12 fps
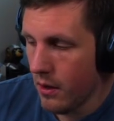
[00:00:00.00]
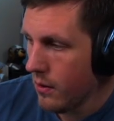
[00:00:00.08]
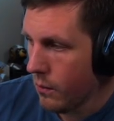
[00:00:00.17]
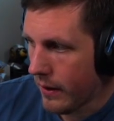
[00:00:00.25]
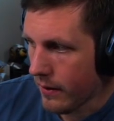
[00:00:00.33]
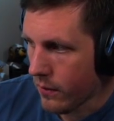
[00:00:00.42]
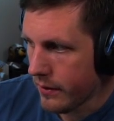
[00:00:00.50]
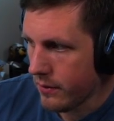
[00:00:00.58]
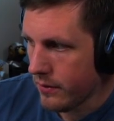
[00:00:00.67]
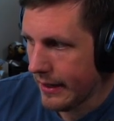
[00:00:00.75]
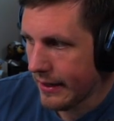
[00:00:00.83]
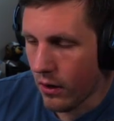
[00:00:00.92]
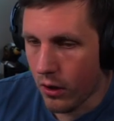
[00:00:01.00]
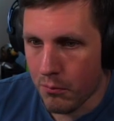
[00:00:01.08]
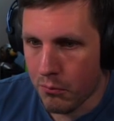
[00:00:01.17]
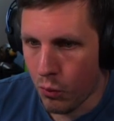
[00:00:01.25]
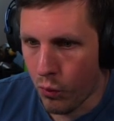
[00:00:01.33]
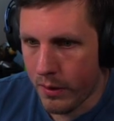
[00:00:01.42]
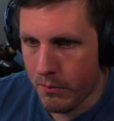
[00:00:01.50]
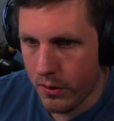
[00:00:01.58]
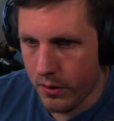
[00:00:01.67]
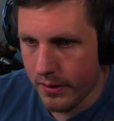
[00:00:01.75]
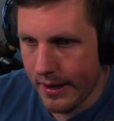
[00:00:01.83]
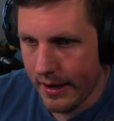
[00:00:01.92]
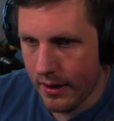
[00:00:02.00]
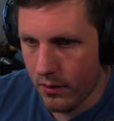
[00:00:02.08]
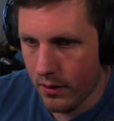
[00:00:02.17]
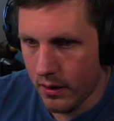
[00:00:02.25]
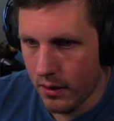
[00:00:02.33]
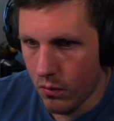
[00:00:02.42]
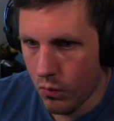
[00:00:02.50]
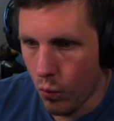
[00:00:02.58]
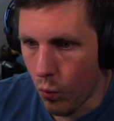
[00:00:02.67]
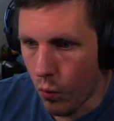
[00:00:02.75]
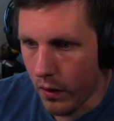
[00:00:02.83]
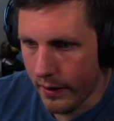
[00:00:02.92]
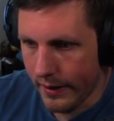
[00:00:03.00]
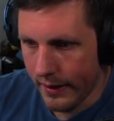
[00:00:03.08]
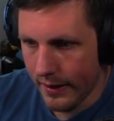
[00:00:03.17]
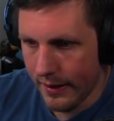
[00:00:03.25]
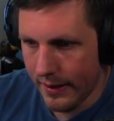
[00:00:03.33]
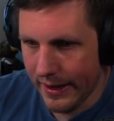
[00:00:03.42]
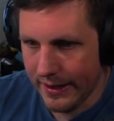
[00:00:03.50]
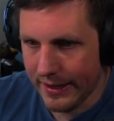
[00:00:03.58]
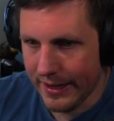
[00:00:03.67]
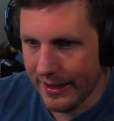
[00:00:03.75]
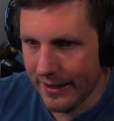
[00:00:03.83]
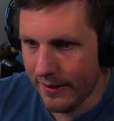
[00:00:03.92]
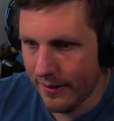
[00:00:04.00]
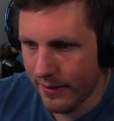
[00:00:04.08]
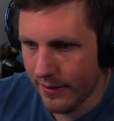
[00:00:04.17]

We are going to take our perimeter down 1, and again,